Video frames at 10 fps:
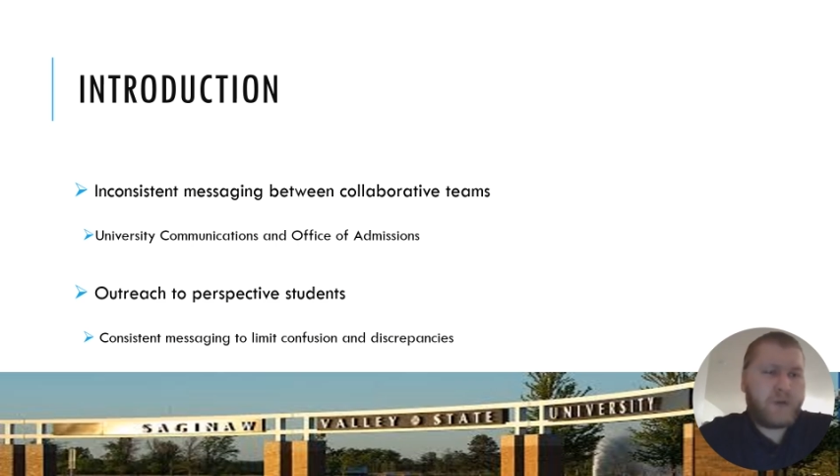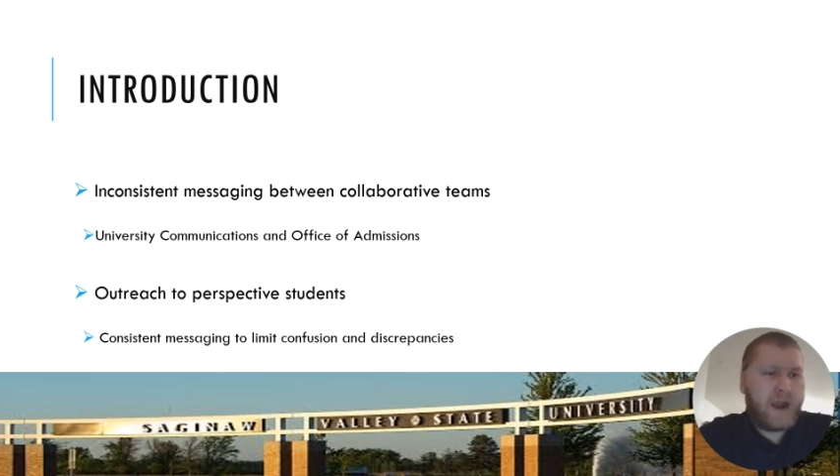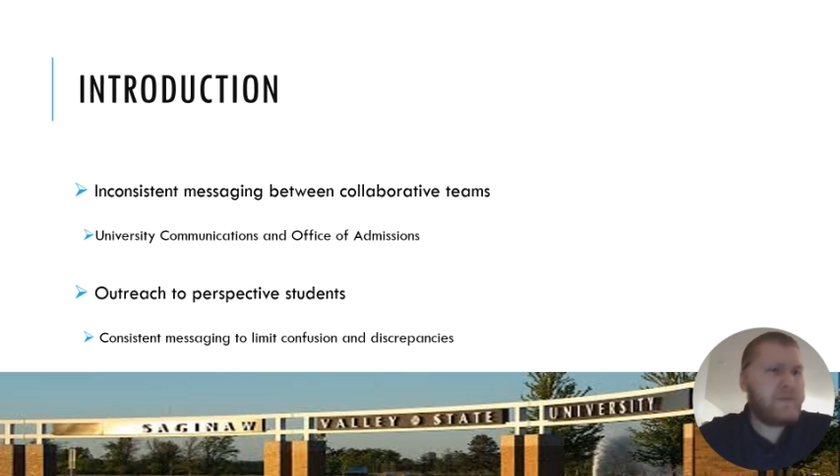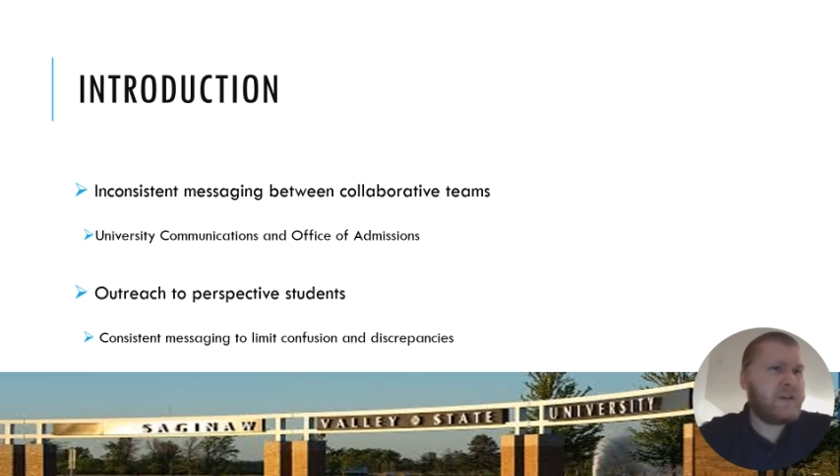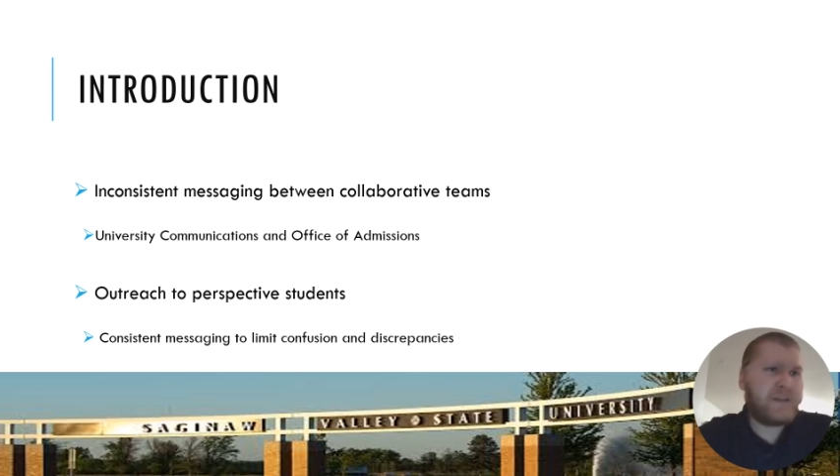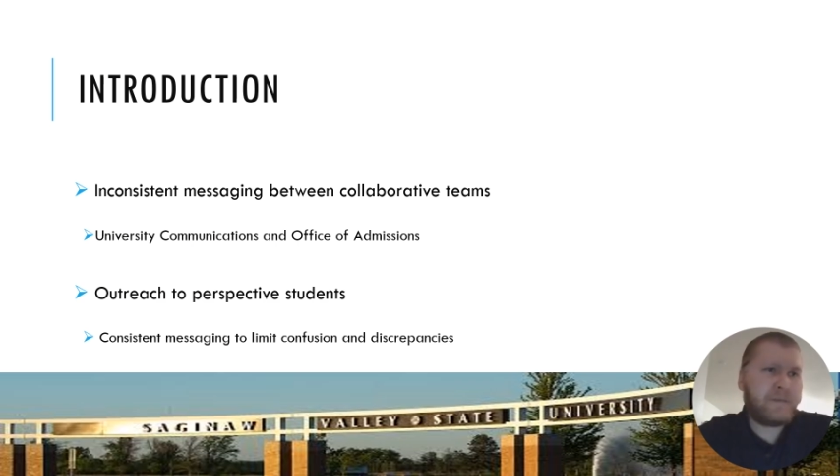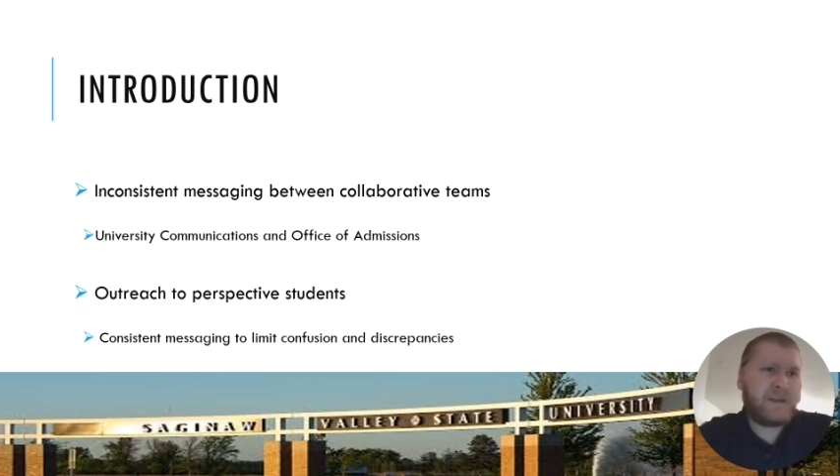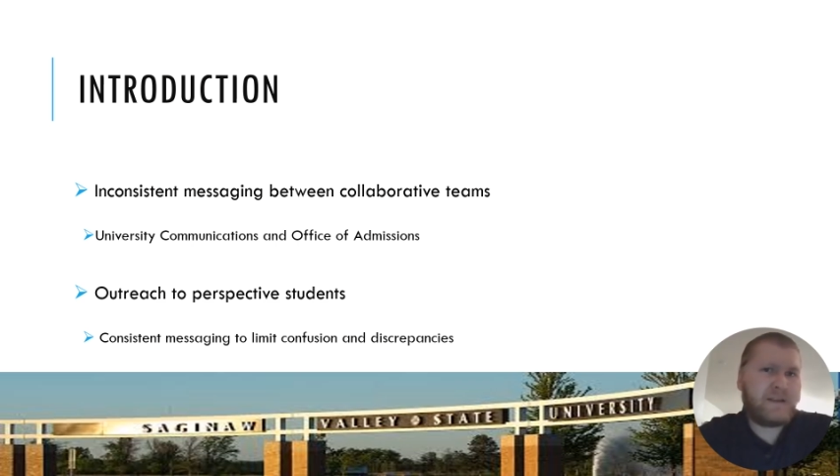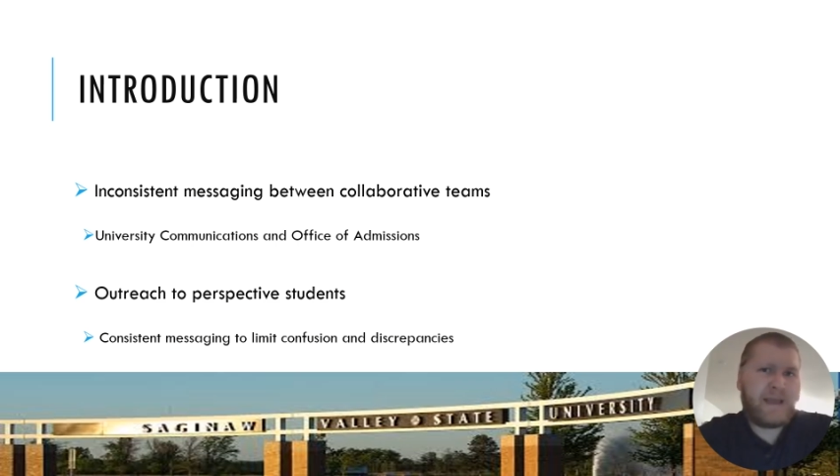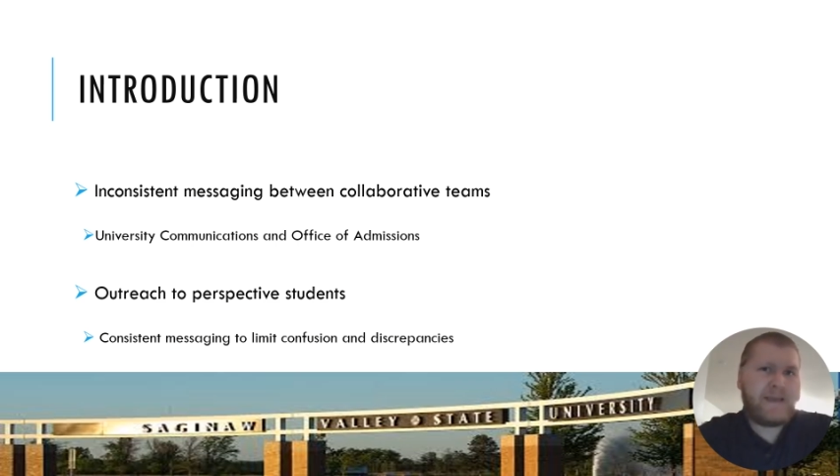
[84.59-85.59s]
promised
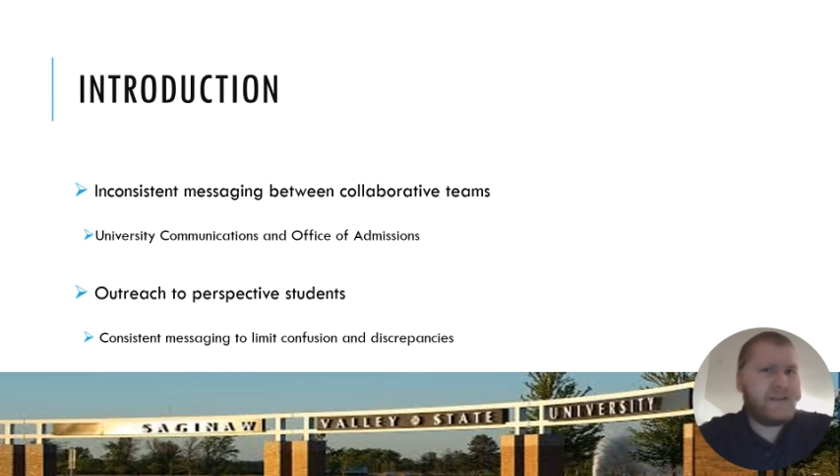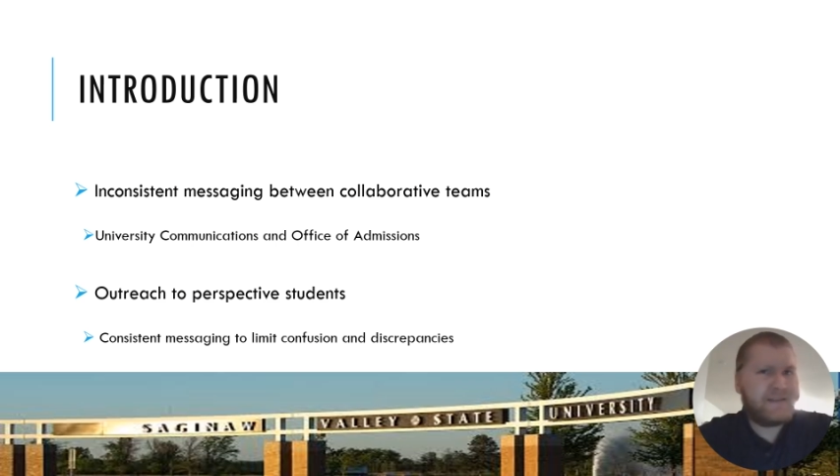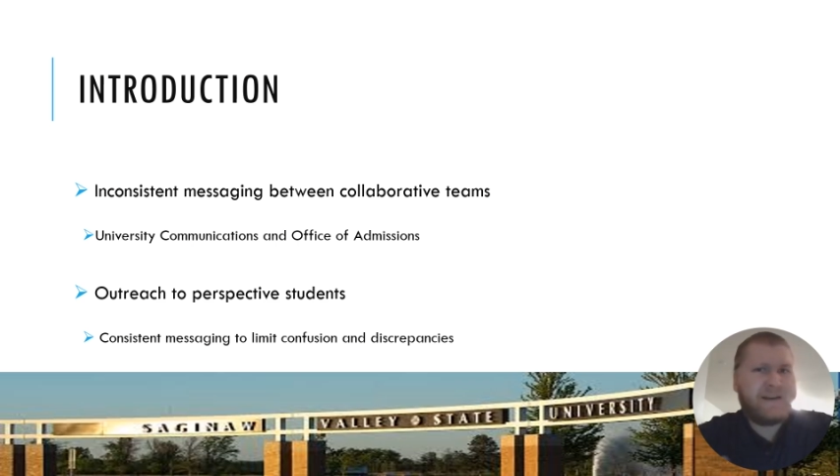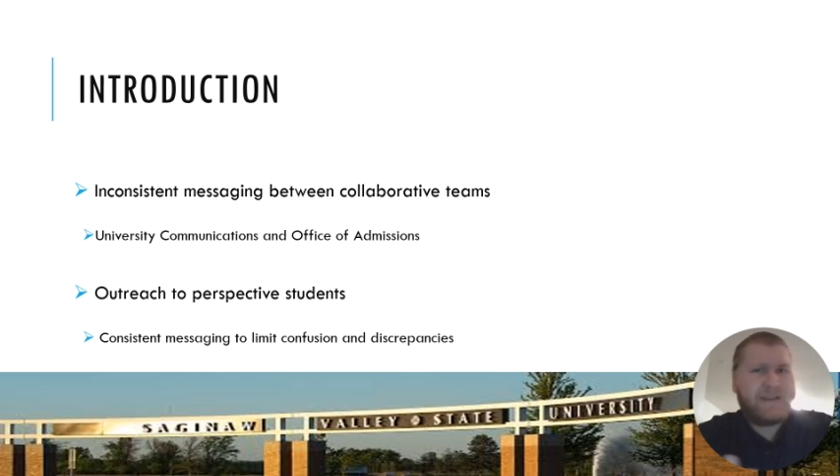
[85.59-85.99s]
something that isn't,